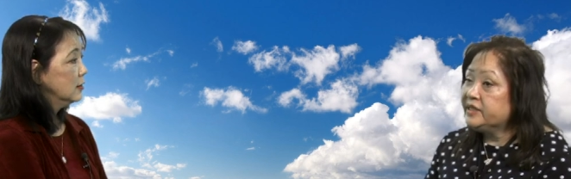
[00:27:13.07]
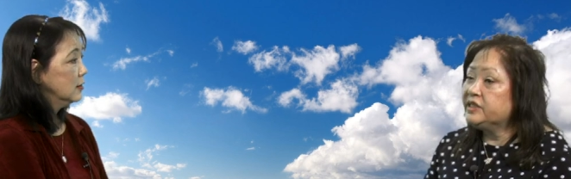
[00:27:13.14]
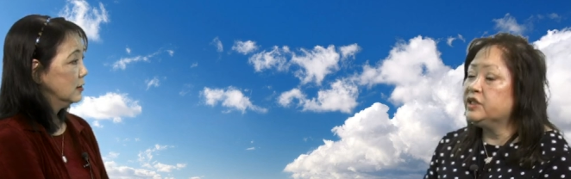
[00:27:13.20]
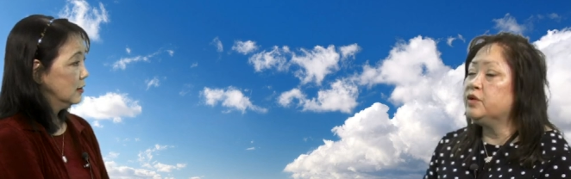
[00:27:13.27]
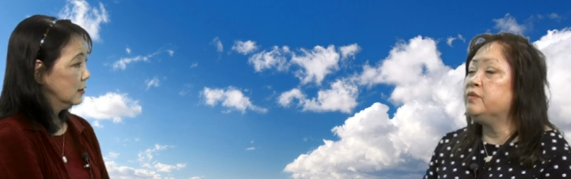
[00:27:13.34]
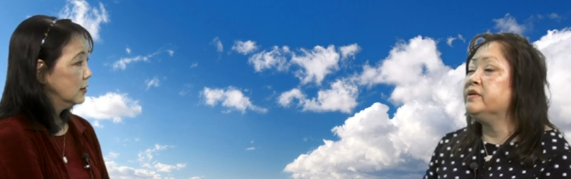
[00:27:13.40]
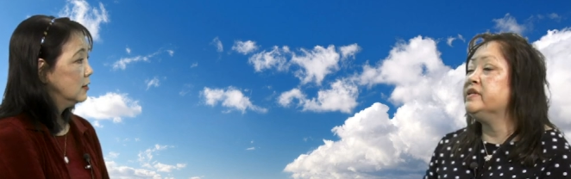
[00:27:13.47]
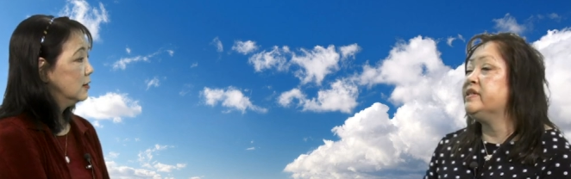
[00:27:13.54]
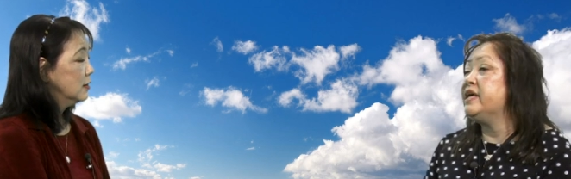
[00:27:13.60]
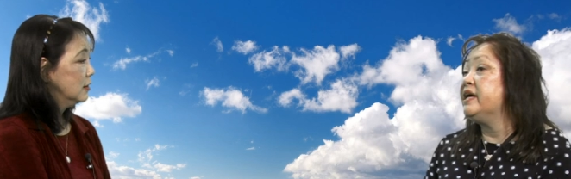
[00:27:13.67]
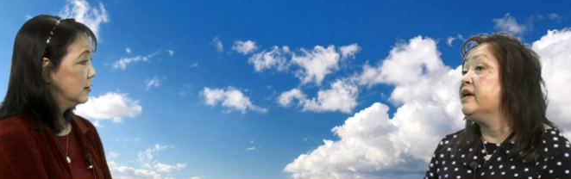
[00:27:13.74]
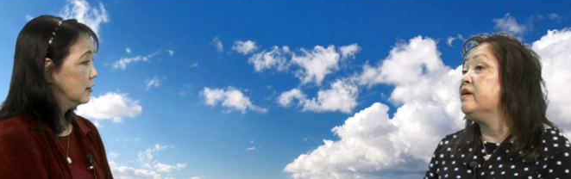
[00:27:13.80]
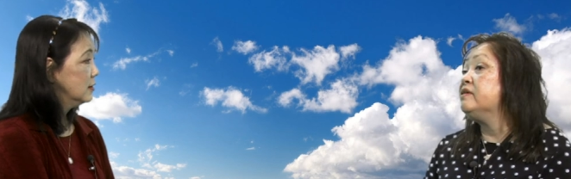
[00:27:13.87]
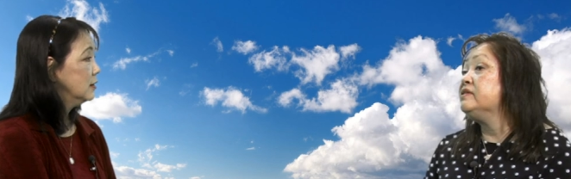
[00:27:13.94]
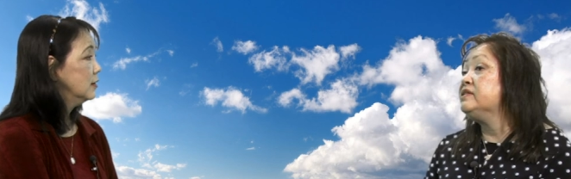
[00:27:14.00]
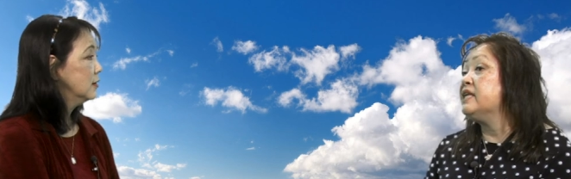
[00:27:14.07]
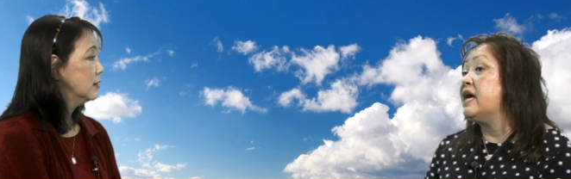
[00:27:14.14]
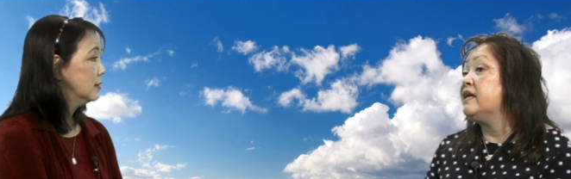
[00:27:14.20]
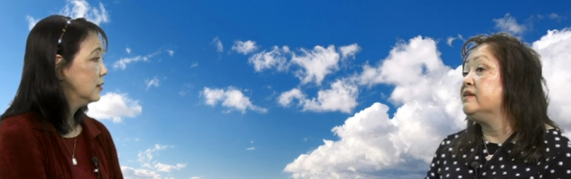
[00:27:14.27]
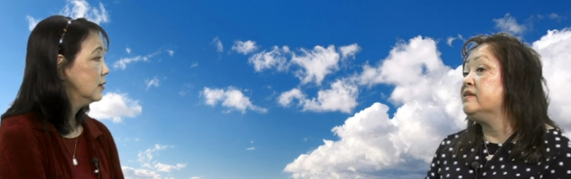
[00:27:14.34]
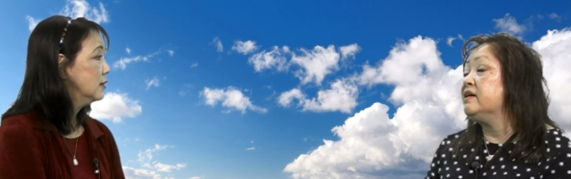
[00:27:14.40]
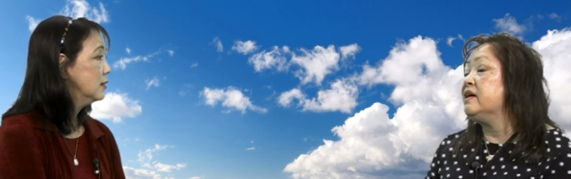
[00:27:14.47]
Speaker 1: so we're there
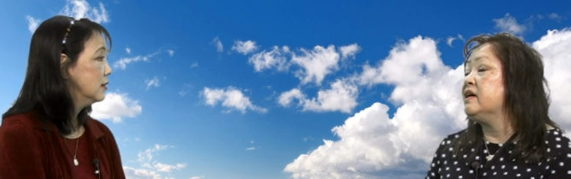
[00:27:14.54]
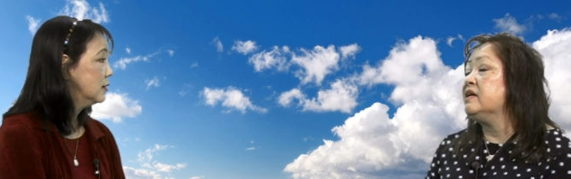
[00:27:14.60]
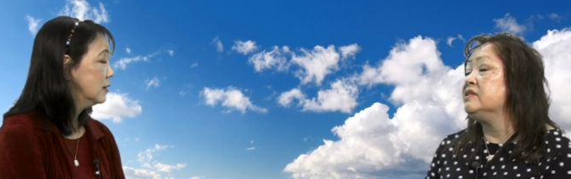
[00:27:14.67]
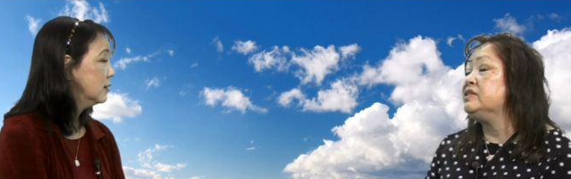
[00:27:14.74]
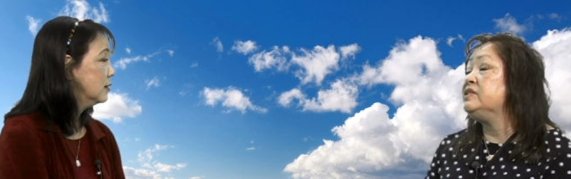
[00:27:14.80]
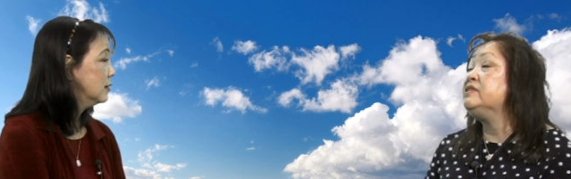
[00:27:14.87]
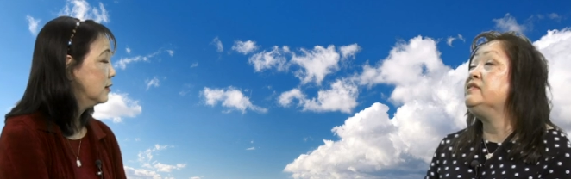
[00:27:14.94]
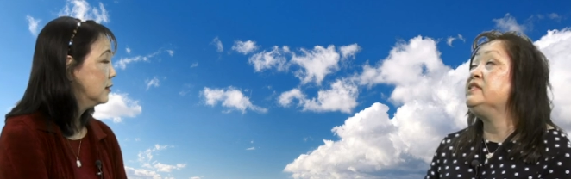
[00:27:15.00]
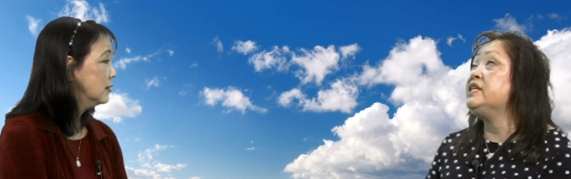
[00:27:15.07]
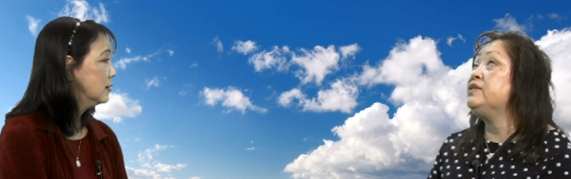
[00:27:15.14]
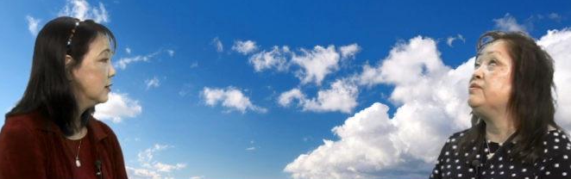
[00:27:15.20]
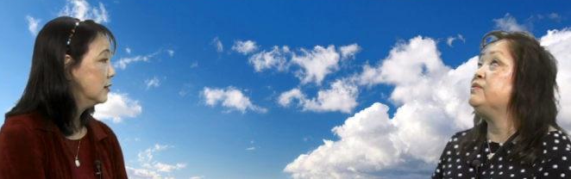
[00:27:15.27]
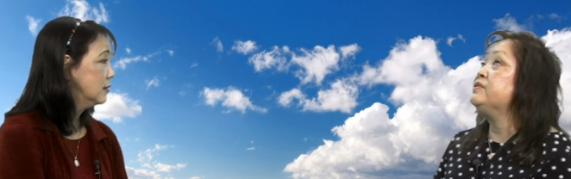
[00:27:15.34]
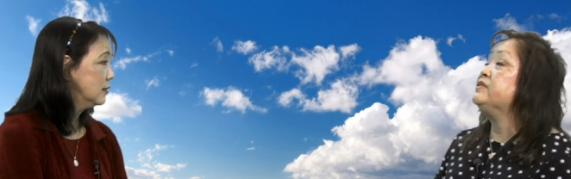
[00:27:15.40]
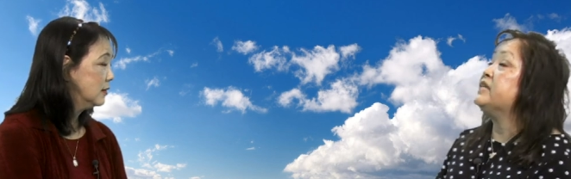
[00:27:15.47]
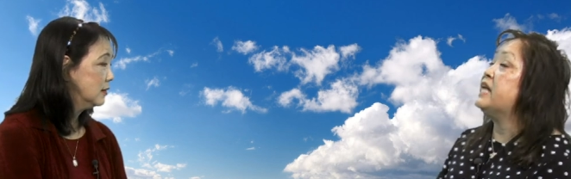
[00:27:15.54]
Saturday, uh, Tuesday through